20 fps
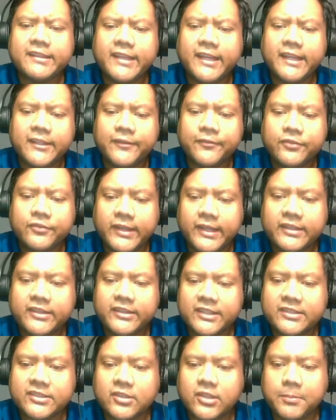knight f3. It
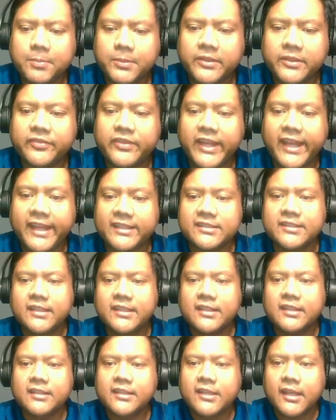does a couple of things.
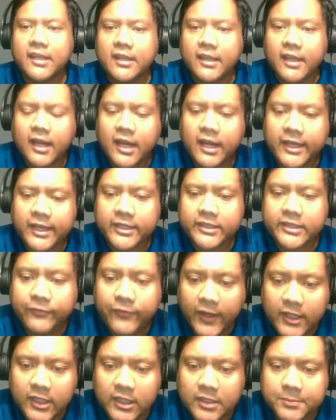It
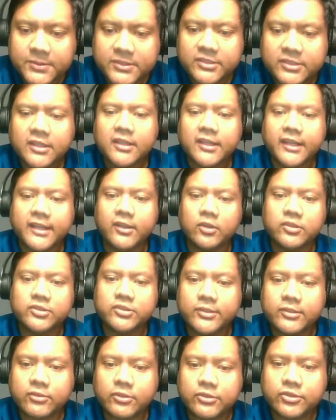develops, and also
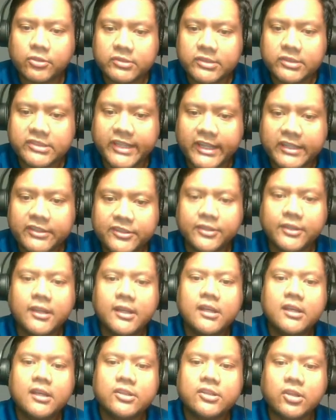it controls the center.
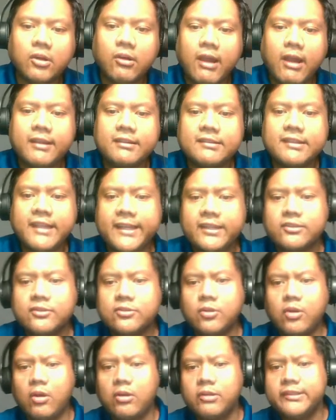So I like
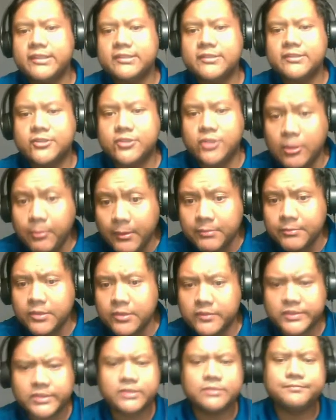to call this the super
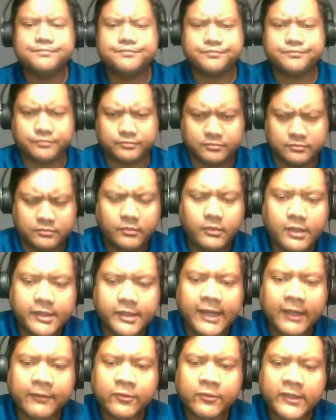moves.
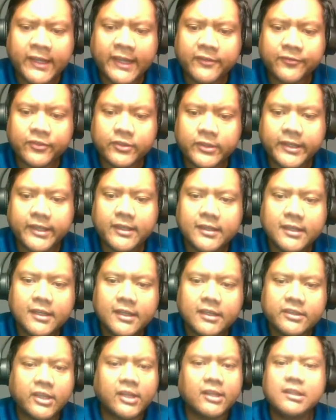And after knight f3,
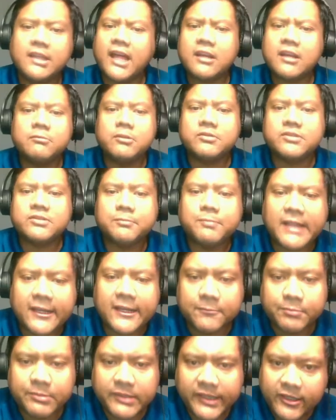there are a lot of moves that block
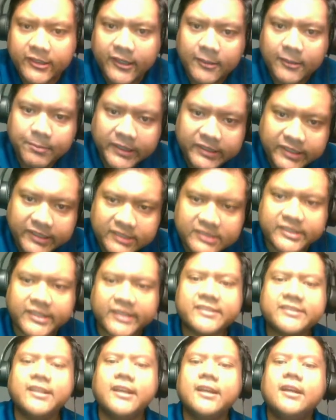the player. They can play
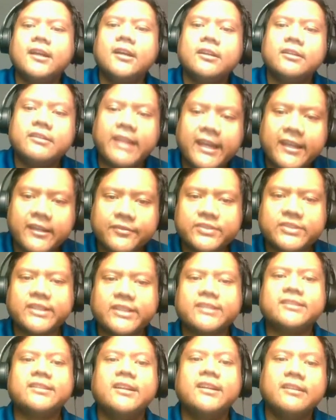d6, knight
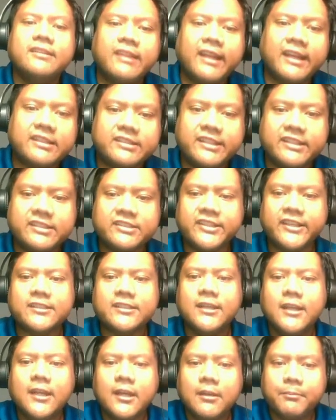f6, knight
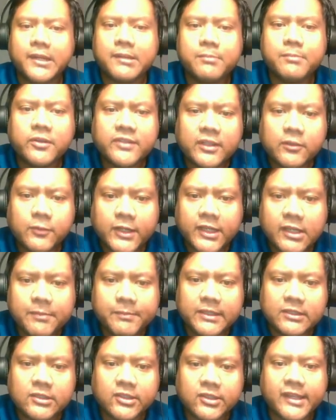c6. But a move that we're going to
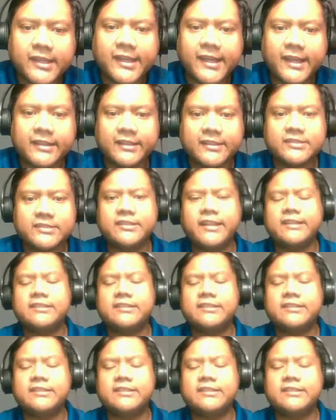be looking at is knight